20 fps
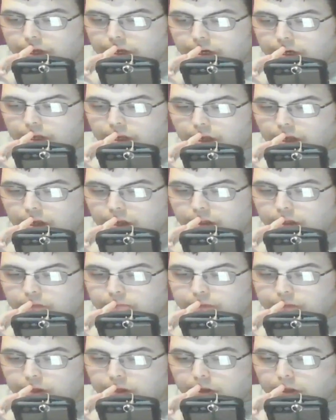cast
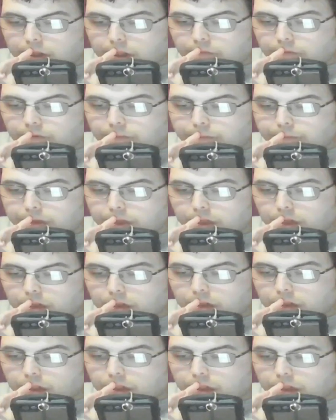because of a
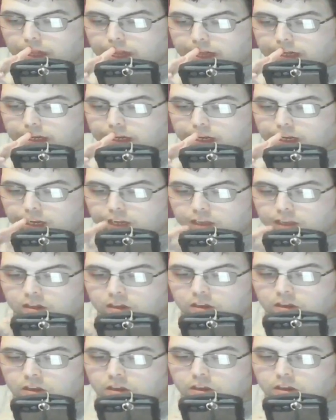misunderstanding
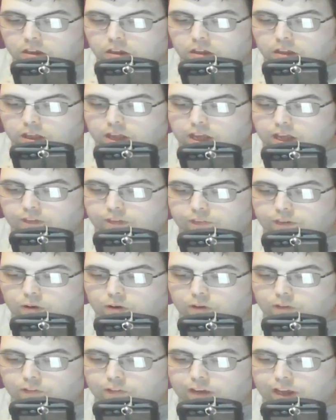if you're
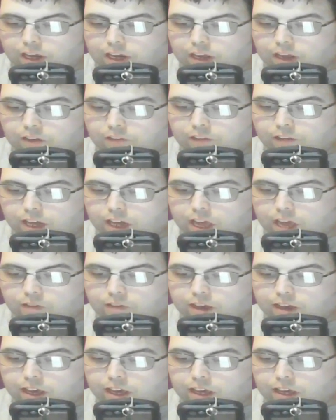feeling
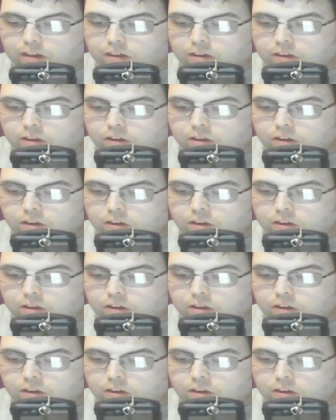forgiving,